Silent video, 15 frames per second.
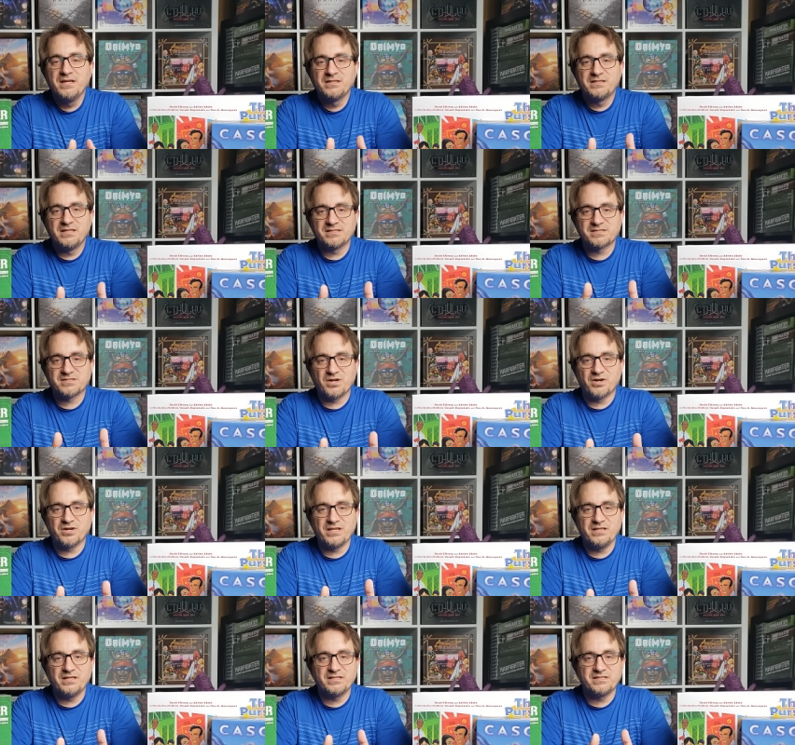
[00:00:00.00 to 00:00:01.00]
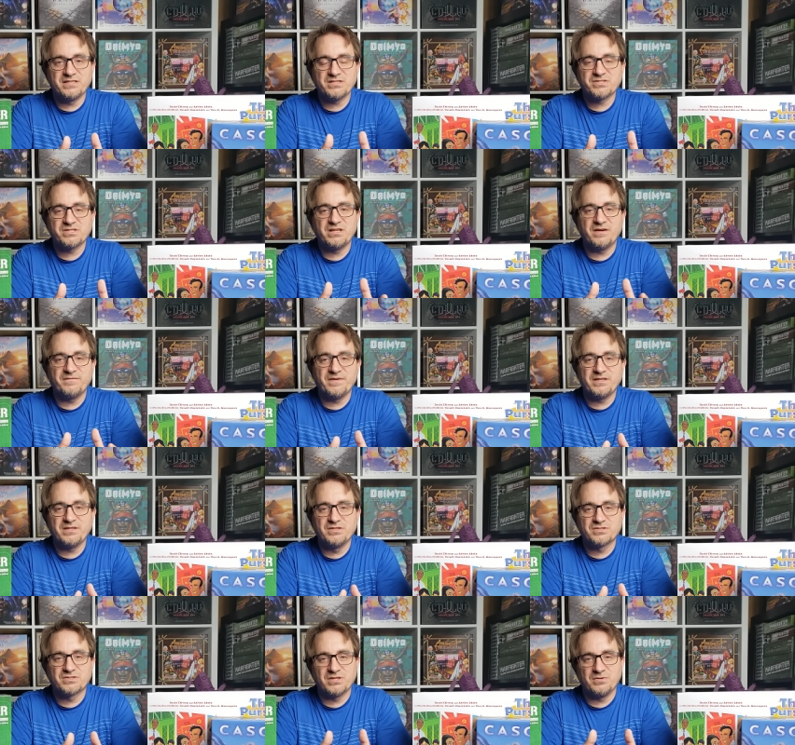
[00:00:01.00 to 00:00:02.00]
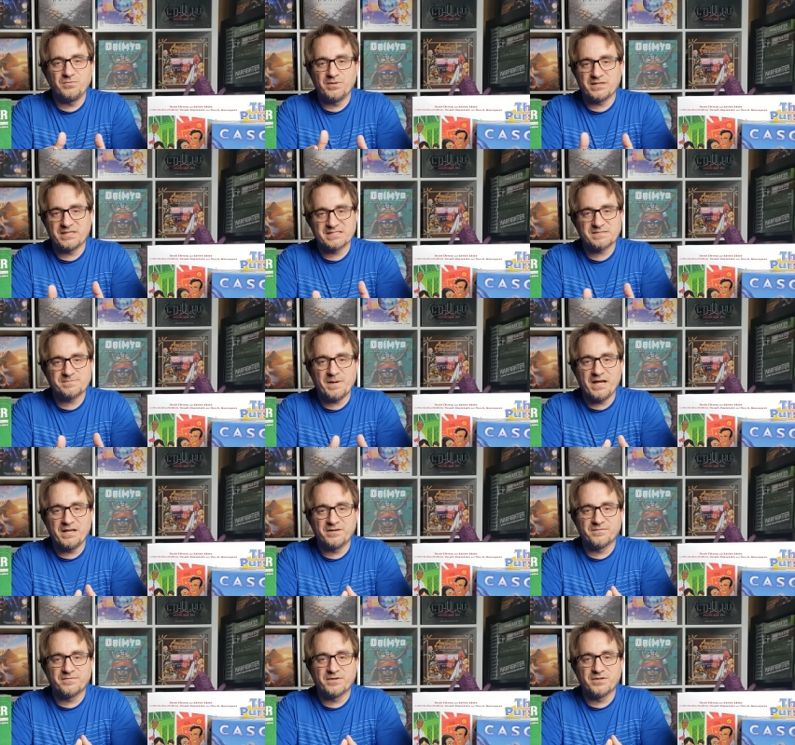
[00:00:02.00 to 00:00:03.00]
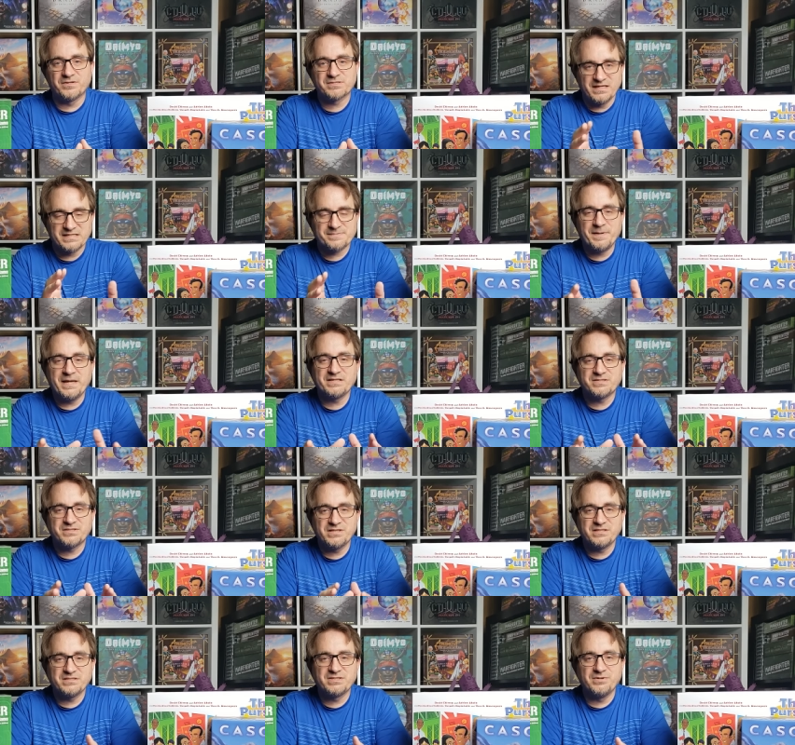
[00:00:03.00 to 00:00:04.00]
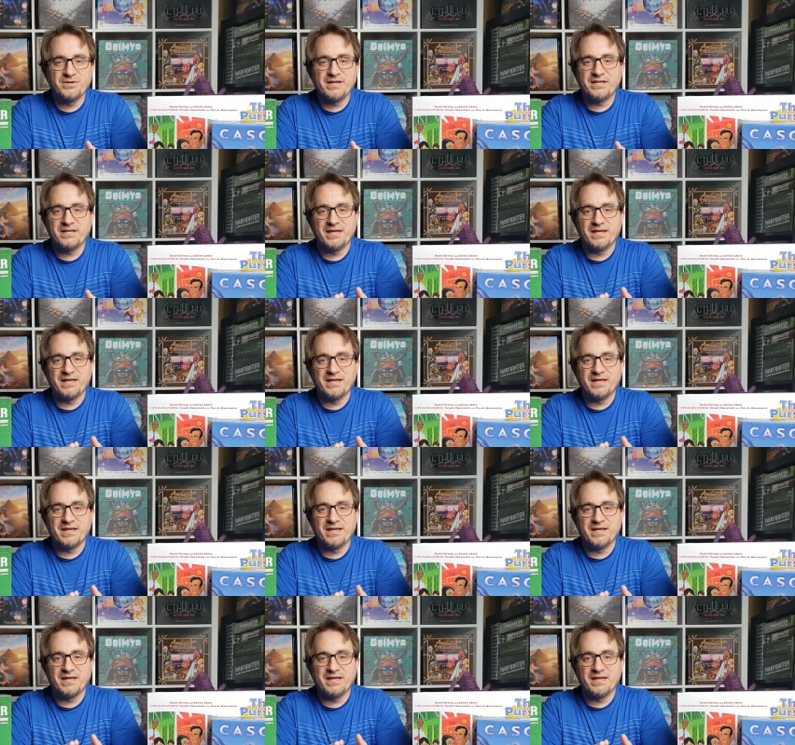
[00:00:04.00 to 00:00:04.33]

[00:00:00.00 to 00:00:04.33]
the starting edition of it, usually with the Spider Verse expansion to it,